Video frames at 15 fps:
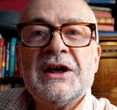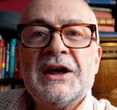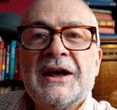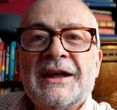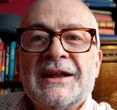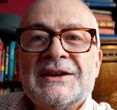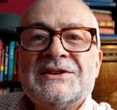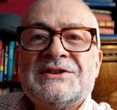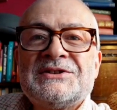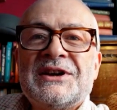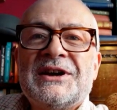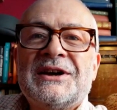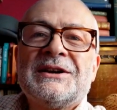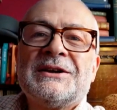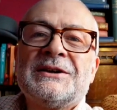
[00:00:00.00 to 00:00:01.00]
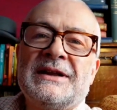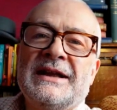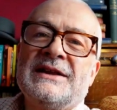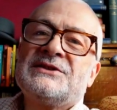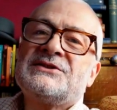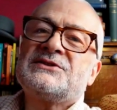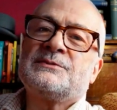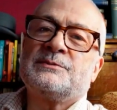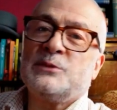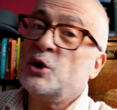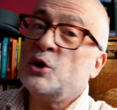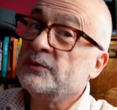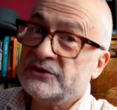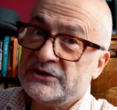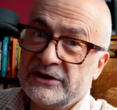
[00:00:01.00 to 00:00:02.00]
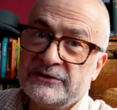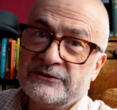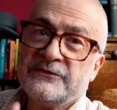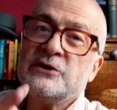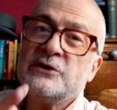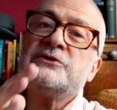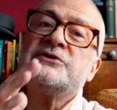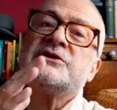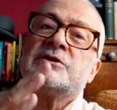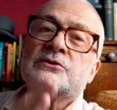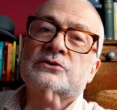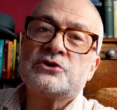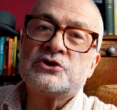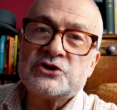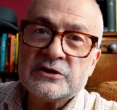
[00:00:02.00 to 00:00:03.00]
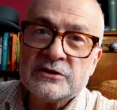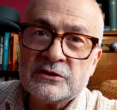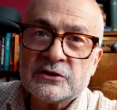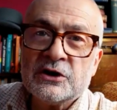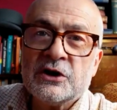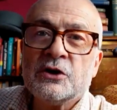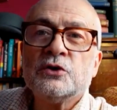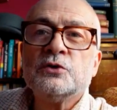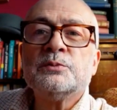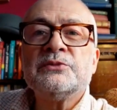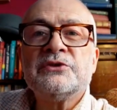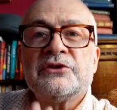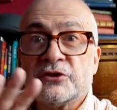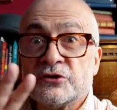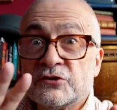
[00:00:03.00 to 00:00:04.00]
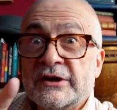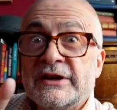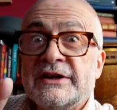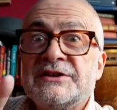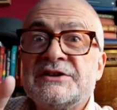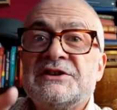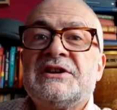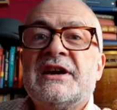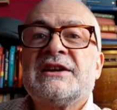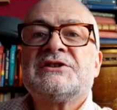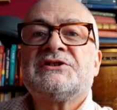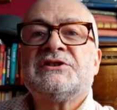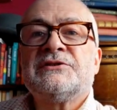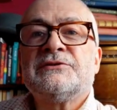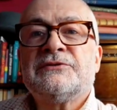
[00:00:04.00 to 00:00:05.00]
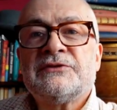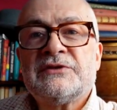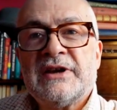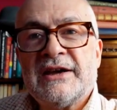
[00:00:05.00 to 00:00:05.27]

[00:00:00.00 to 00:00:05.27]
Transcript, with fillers: And it's focusing on Sherlock Holmes, the great detective,